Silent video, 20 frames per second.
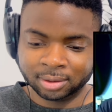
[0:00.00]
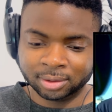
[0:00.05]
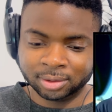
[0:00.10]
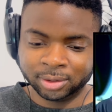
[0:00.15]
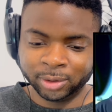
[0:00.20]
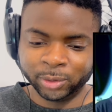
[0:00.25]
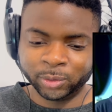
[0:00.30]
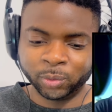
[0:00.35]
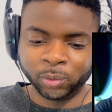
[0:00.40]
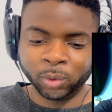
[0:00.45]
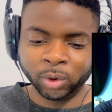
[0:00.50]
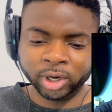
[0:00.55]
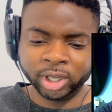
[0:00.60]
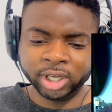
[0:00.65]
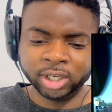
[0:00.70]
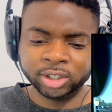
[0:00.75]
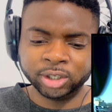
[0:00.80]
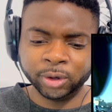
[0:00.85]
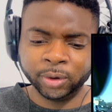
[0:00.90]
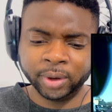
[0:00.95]
Dude, what are
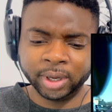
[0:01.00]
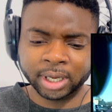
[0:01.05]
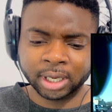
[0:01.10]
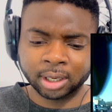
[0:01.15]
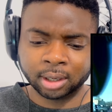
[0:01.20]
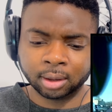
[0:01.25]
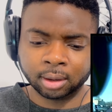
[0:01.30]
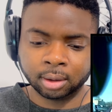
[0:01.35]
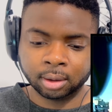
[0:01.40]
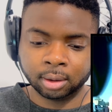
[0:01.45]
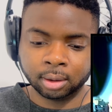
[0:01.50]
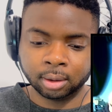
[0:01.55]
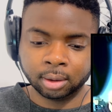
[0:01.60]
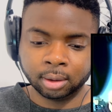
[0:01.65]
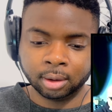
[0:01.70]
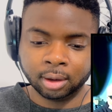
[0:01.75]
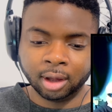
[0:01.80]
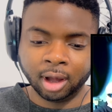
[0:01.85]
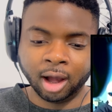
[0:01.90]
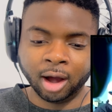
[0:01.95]
you doing?
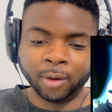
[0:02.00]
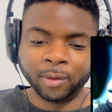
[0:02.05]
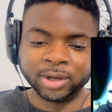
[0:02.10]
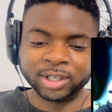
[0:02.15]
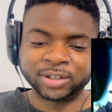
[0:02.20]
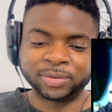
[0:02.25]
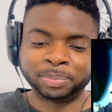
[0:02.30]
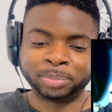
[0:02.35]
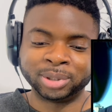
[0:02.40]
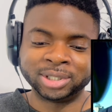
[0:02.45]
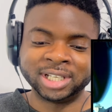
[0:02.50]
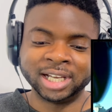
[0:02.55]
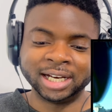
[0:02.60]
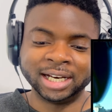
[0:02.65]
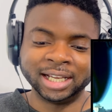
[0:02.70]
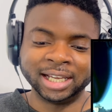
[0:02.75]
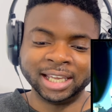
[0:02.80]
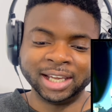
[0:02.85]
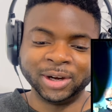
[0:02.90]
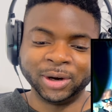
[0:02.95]
Oh, he's
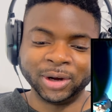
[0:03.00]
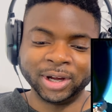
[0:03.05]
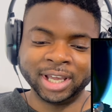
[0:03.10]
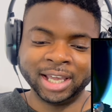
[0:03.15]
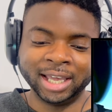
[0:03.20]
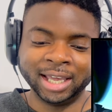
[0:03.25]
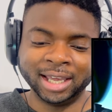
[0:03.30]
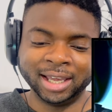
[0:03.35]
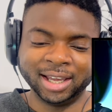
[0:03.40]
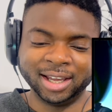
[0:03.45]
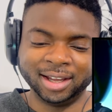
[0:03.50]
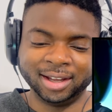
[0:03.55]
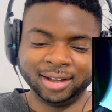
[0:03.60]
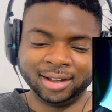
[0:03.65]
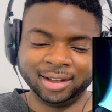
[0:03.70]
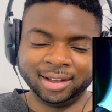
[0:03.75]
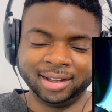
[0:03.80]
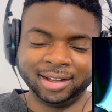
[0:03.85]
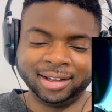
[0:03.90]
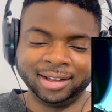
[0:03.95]
pretending he got hit.
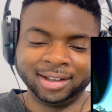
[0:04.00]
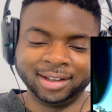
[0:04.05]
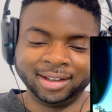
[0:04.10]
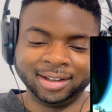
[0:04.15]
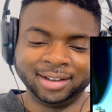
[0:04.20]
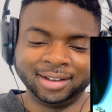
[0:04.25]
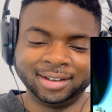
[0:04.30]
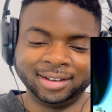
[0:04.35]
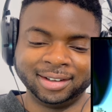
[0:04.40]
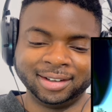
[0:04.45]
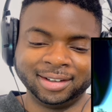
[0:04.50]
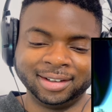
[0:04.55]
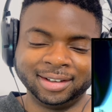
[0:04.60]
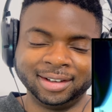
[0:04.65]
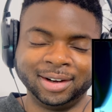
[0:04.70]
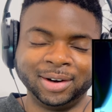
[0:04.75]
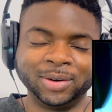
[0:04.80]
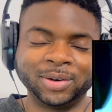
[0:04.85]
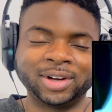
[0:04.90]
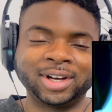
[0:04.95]

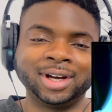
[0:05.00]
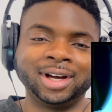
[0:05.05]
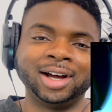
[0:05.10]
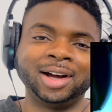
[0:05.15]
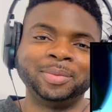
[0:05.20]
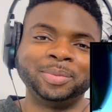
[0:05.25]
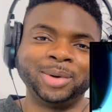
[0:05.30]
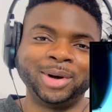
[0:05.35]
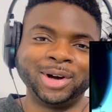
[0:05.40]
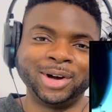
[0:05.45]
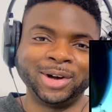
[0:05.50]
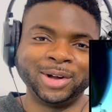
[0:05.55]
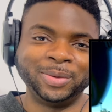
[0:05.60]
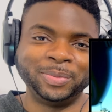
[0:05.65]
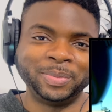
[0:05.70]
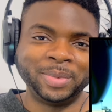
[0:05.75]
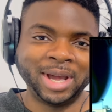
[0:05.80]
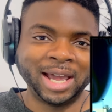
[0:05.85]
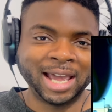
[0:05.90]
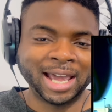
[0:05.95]
Oh, come
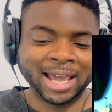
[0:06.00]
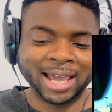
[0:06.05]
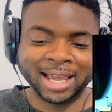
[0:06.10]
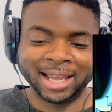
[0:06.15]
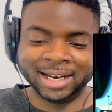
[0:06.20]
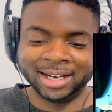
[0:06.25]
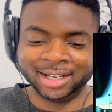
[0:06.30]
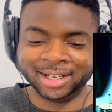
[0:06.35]
on, man.